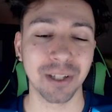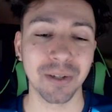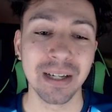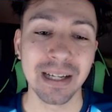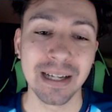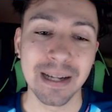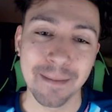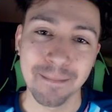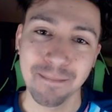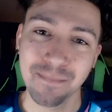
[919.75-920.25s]
So
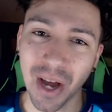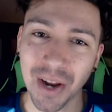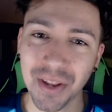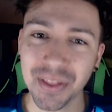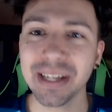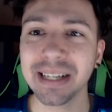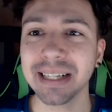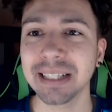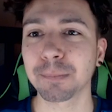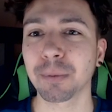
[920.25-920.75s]
I
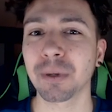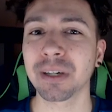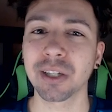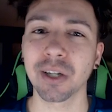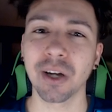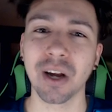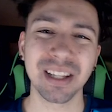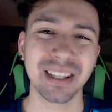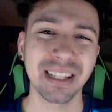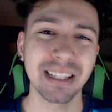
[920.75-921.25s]
think it's pretty
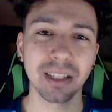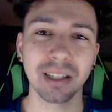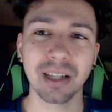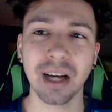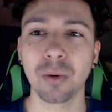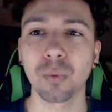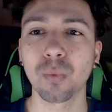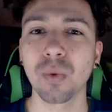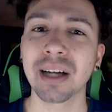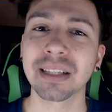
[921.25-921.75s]
good. I think the
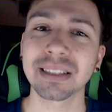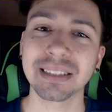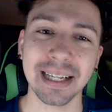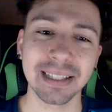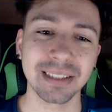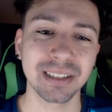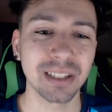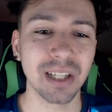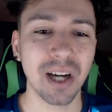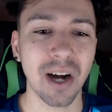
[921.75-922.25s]
kind of worst
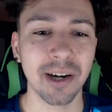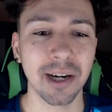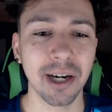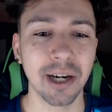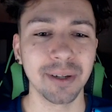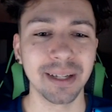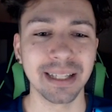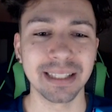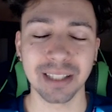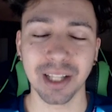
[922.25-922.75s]
case
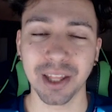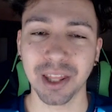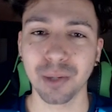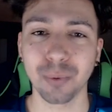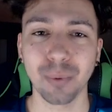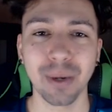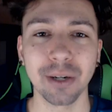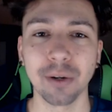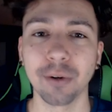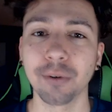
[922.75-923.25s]
scenario is a
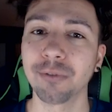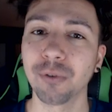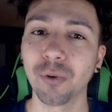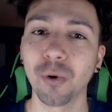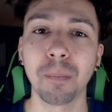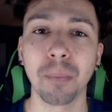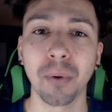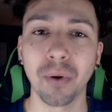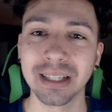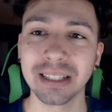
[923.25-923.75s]
3 or
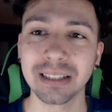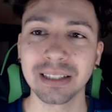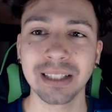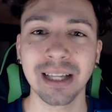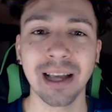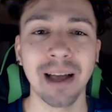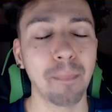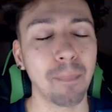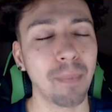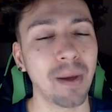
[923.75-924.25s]
4
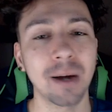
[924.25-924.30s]
pointer,